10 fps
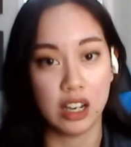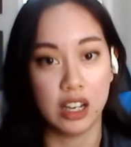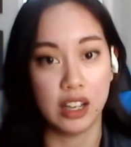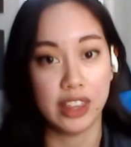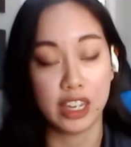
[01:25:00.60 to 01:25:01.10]

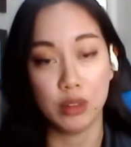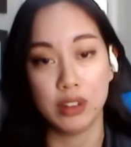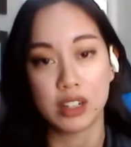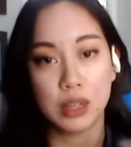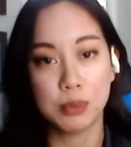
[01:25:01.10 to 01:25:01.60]
that you
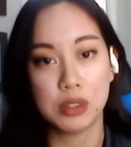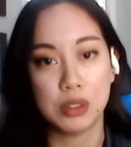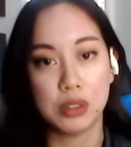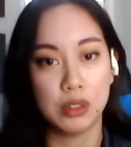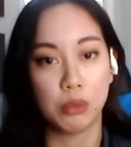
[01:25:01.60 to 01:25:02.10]
look up
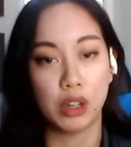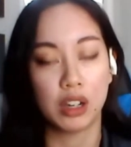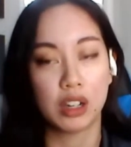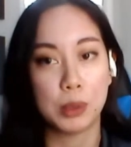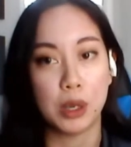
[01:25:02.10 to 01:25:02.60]
to in
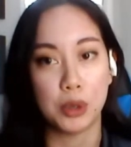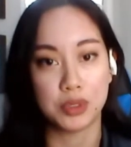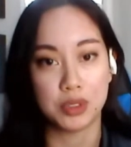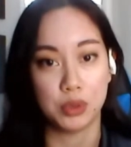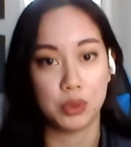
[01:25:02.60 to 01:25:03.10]
work, but
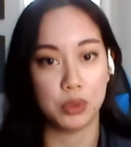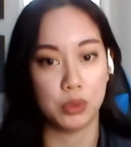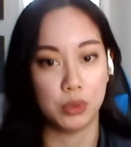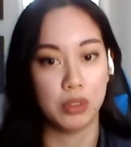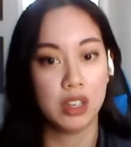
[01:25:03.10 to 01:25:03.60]
also
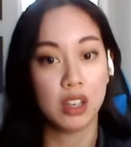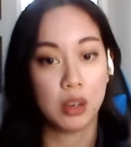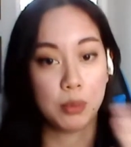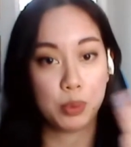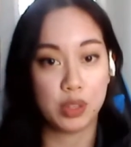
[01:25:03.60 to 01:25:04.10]
who
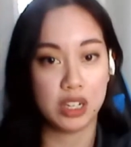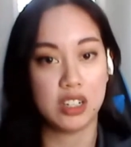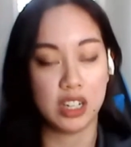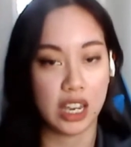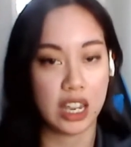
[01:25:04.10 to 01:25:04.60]

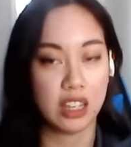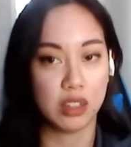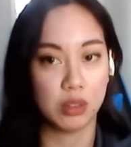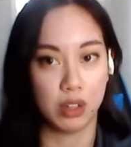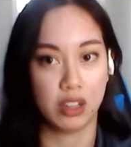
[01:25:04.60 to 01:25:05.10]

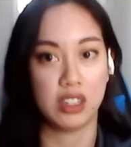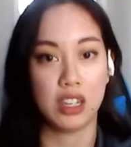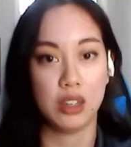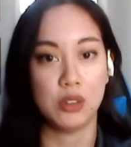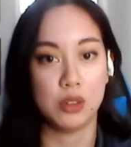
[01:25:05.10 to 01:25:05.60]
appreciate the work
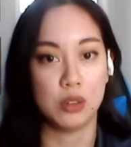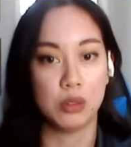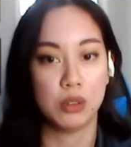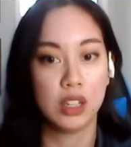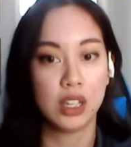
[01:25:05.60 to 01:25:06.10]
that you
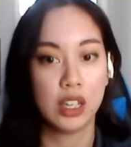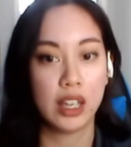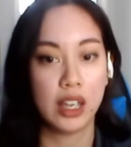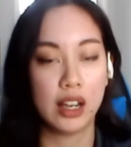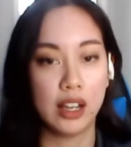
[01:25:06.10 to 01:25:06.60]

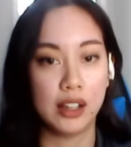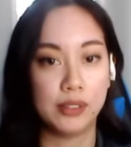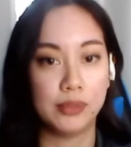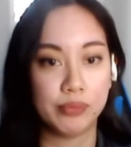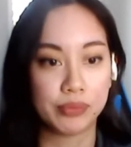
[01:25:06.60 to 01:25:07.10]

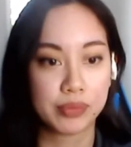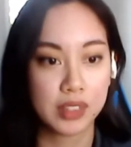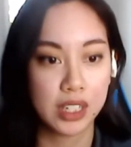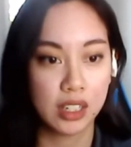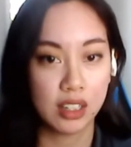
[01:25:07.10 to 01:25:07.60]
do.
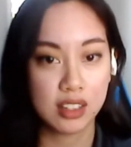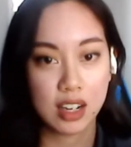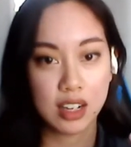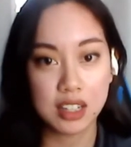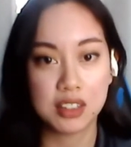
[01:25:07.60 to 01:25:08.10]
It's
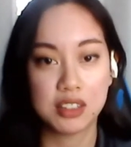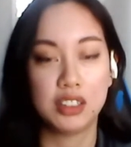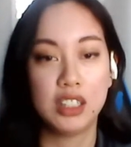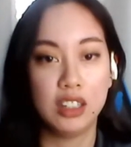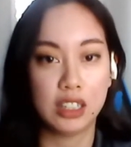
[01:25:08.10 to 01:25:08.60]
not
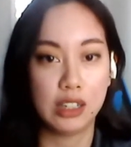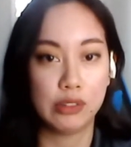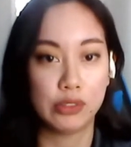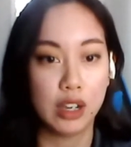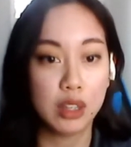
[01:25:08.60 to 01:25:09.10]
necessarily
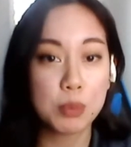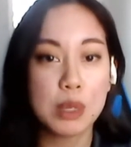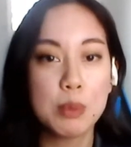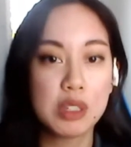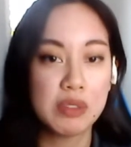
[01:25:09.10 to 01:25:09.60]
looking for other
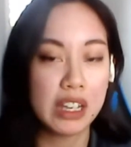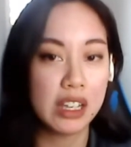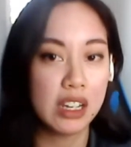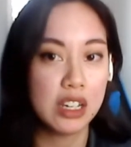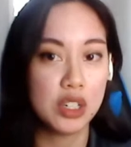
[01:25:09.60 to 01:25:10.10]
people's
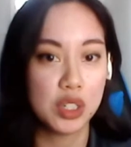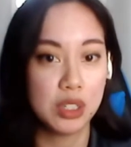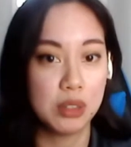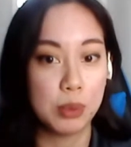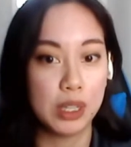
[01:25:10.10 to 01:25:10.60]

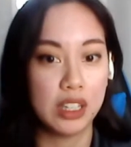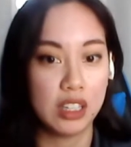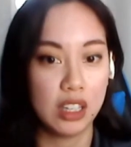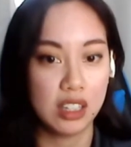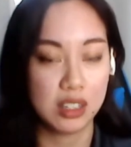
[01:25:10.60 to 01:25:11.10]
validation,
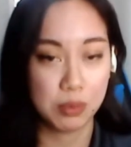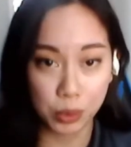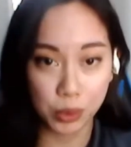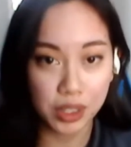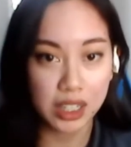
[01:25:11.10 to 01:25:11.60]
but it's
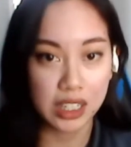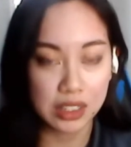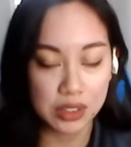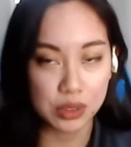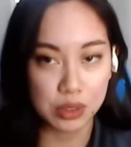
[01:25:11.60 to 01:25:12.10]

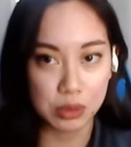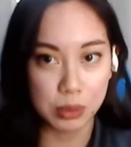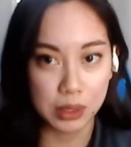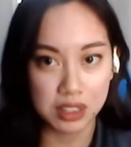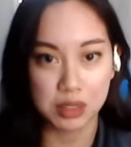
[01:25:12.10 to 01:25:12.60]
important
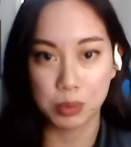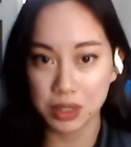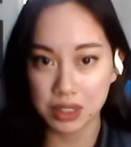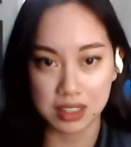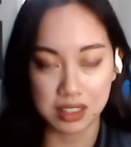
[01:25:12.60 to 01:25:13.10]
to build a
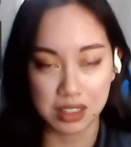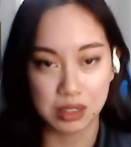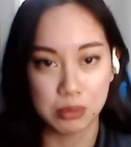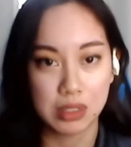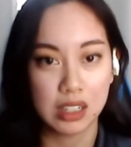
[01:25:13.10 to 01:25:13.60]
support
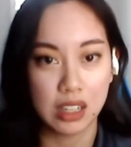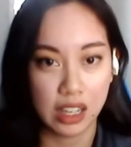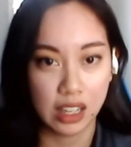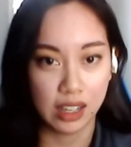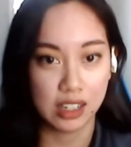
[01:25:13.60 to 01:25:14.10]
system
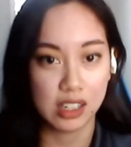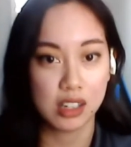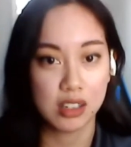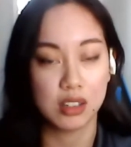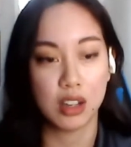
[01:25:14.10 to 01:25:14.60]
and
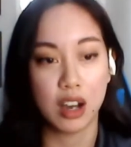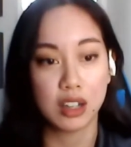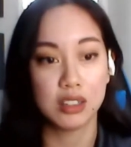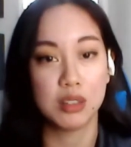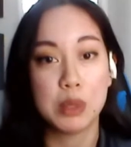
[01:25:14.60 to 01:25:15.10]
to
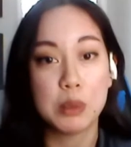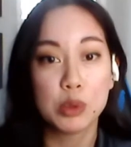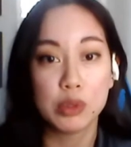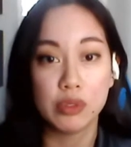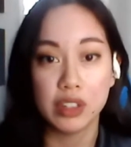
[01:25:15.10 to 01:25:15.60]
talk to
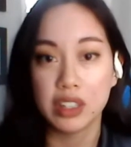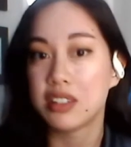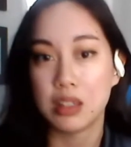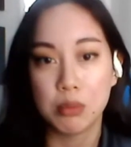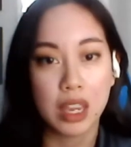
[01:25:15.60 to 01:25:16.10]
people who feel
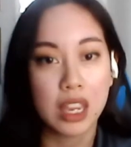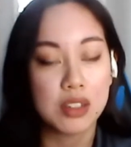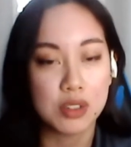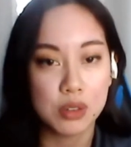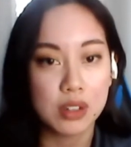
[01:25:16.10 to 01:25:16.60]
the same way
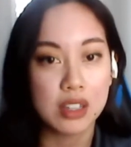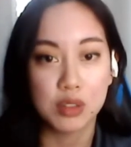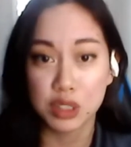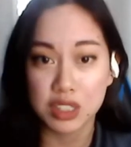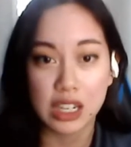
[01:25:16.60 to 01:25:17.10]
as you.
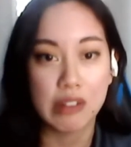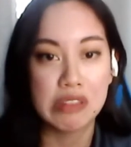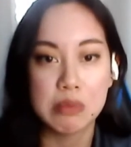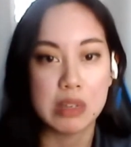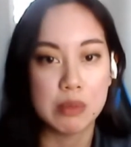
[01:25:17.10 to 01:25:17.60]
Because there's
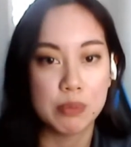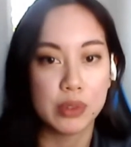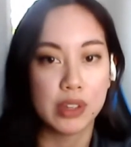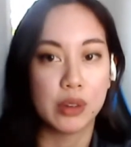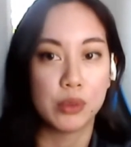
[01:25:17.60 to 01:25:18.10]
definitely
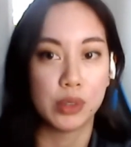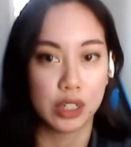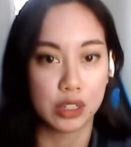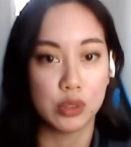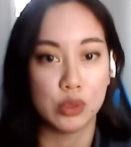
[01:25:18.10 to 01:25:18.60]
people at
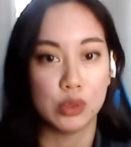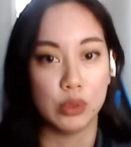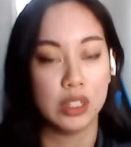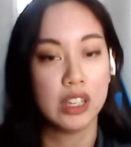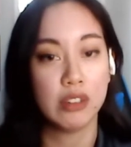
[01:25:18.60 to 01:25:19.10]
work
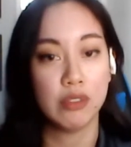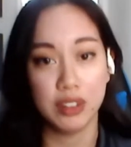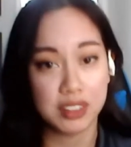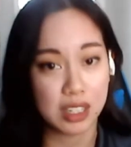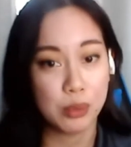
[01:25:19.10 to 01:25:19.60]
who
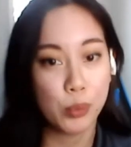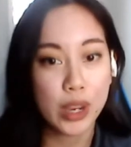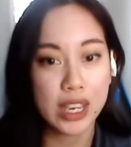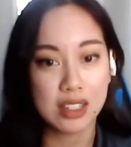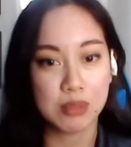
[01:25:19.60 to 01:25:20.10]
feel the same
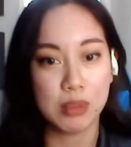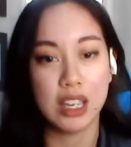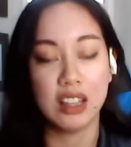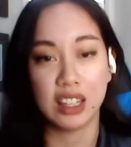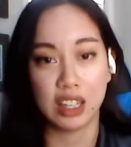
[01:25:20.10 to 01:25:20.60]
way as
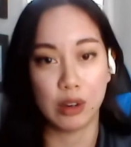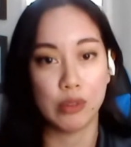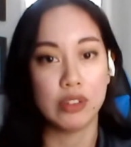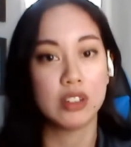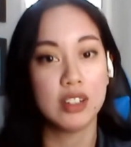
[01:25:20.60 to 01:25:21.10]
me, like they
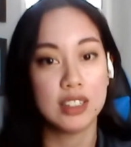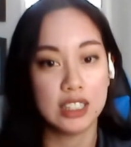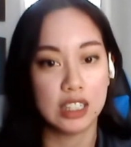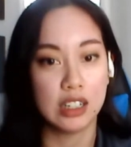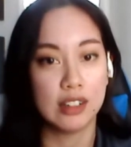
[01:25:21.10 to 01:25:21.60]
don't feel good
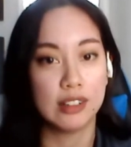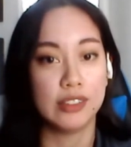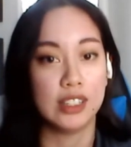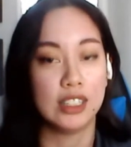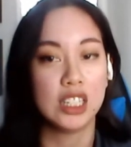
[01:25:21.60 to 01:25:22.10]
enough,
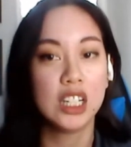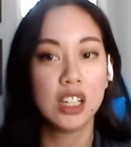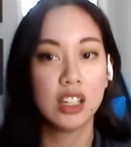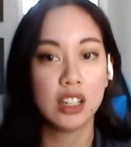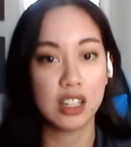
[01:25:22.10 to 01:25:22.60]
and
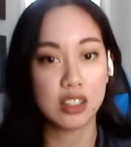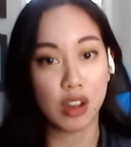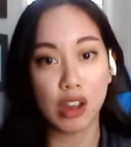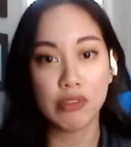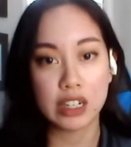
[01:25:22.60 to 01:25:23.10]
it's
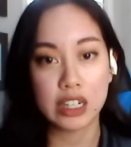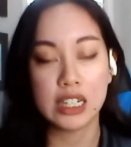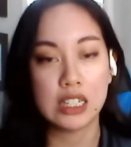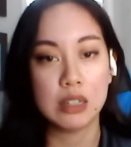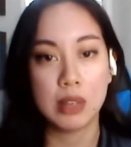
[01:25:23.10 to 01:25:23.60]
all
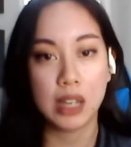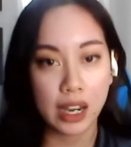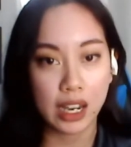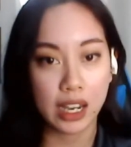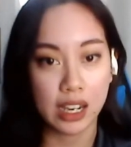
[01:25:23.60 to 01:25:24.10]
very
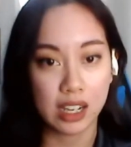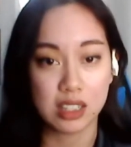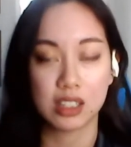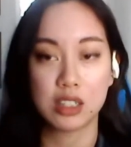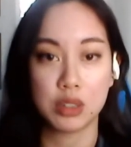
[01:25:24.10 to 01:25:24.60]
intimidating.
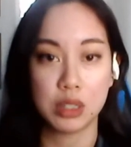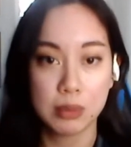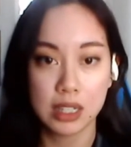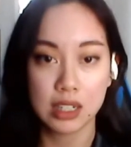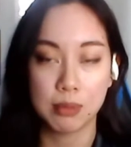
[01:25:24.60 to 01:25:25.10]
It's
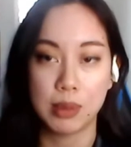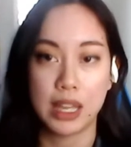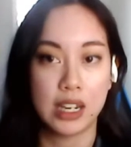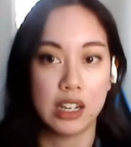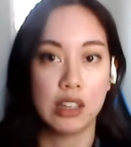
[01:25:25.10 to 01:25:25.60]
extremely
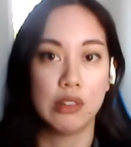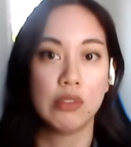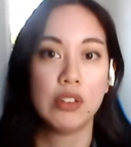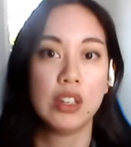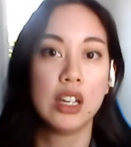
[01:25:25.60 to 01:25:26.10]

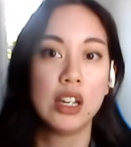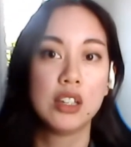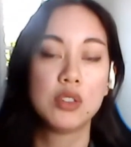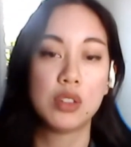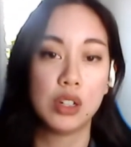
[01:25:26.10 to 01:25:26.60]
competitive.
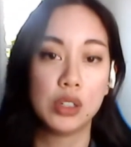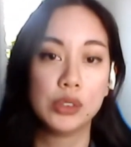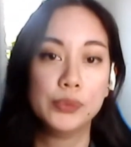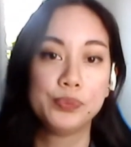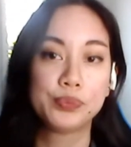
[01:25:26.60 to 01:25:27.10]

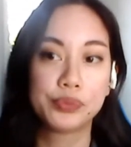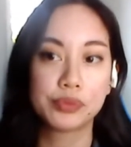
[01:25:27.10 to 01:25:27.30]
So